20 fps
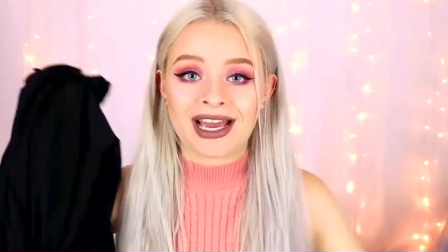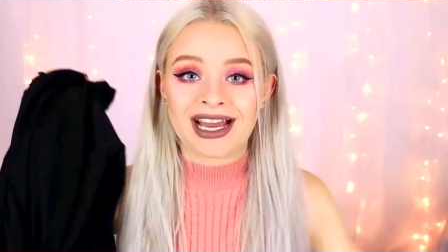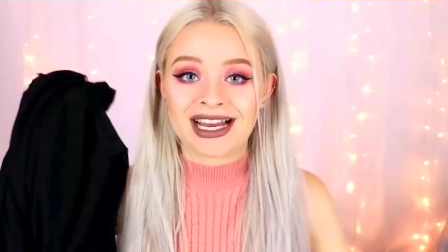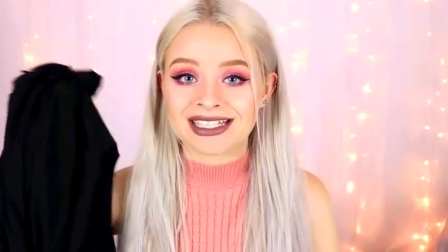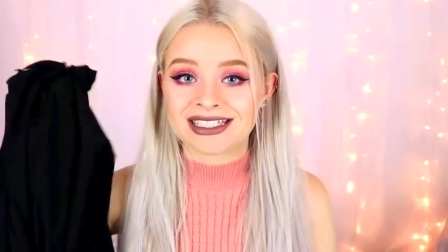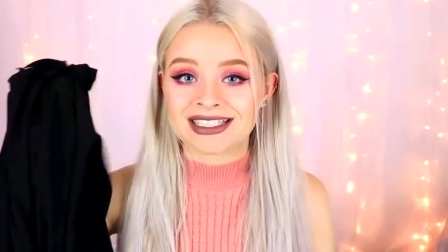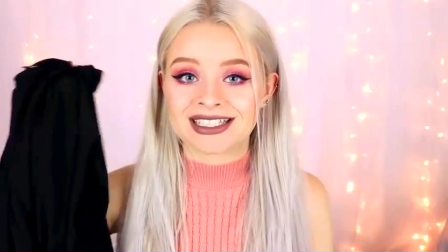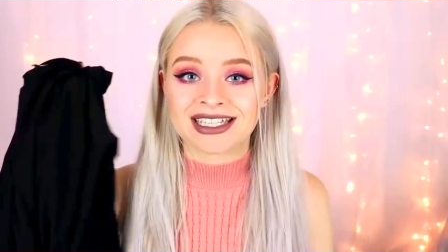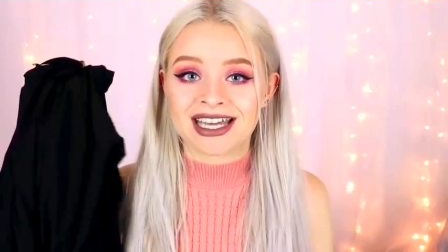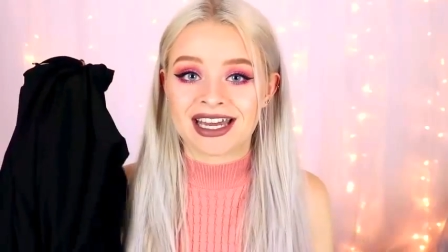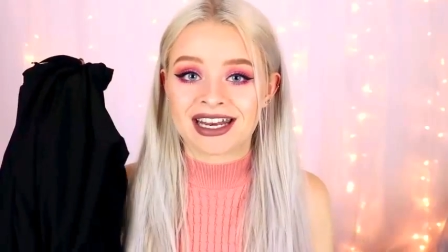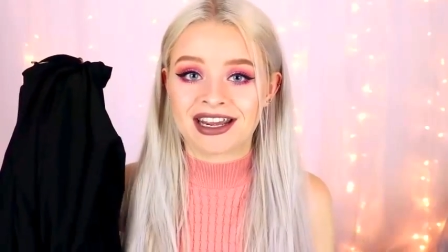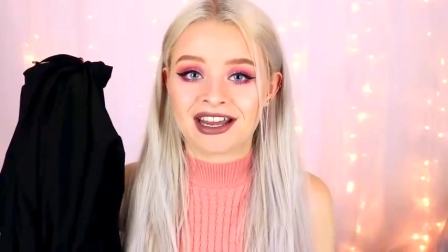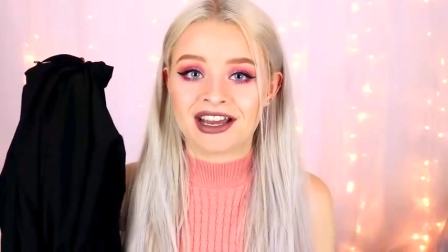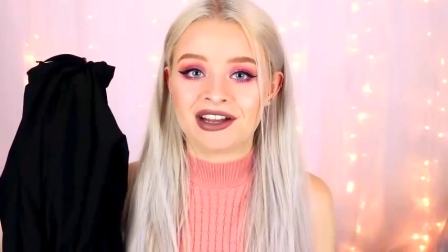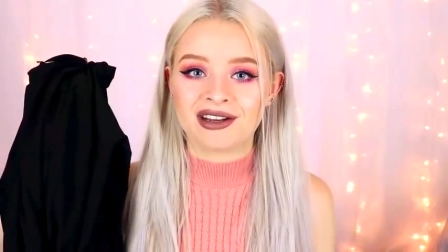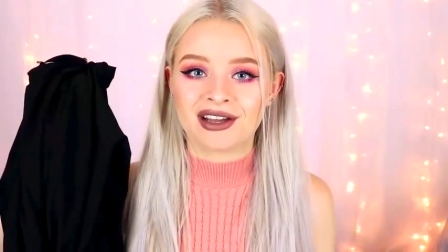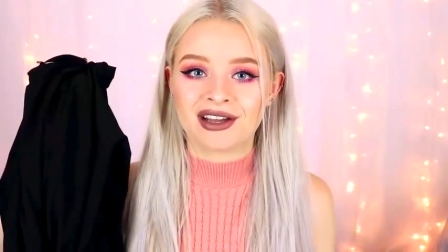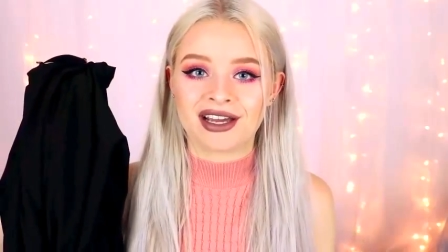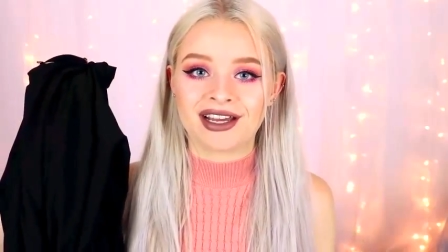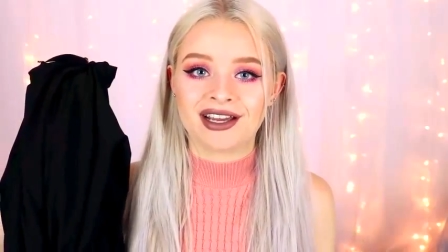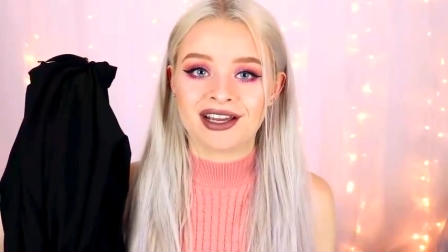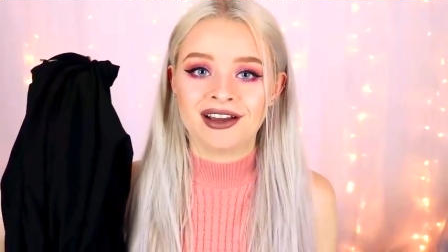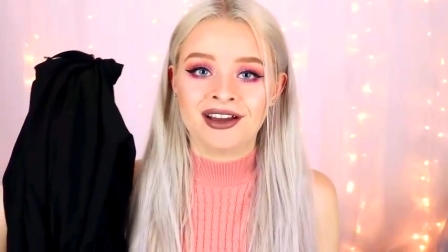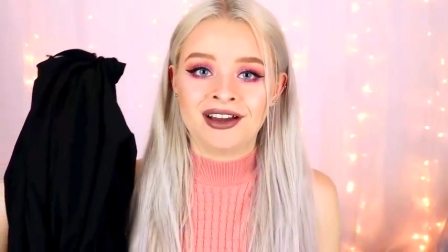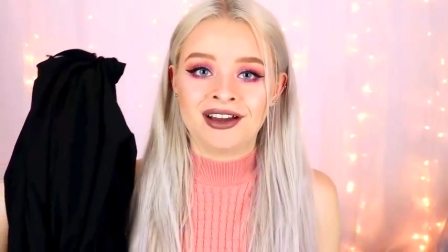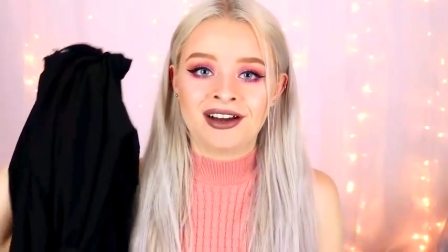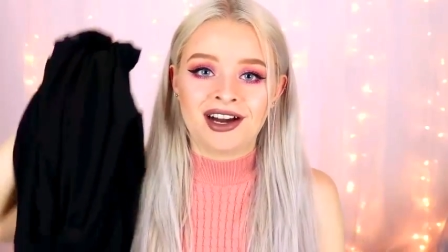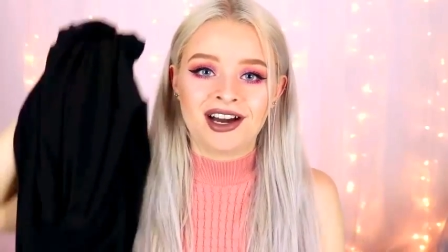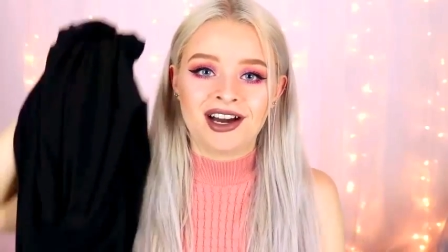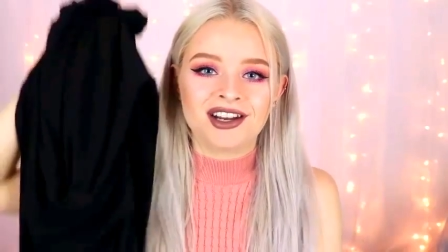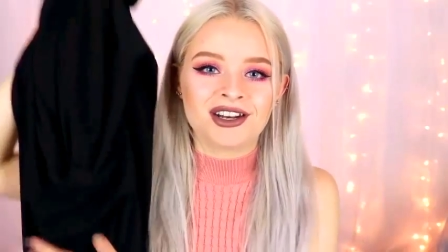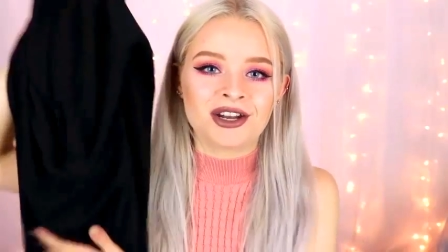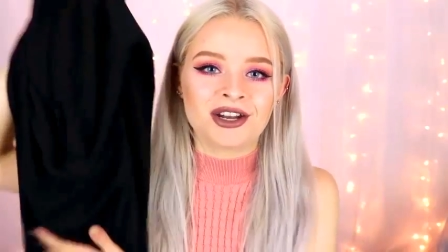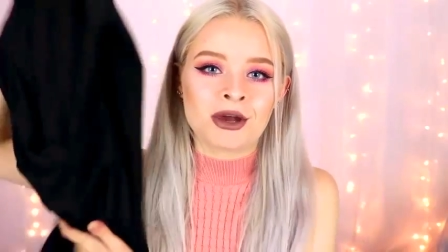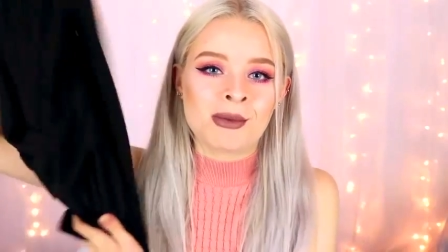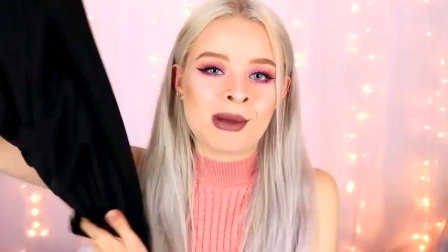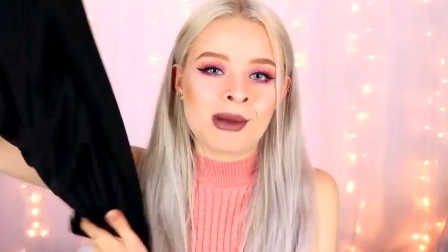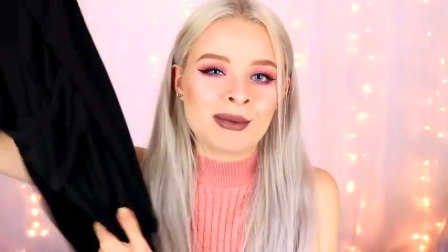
I had to get it and like, I don't know,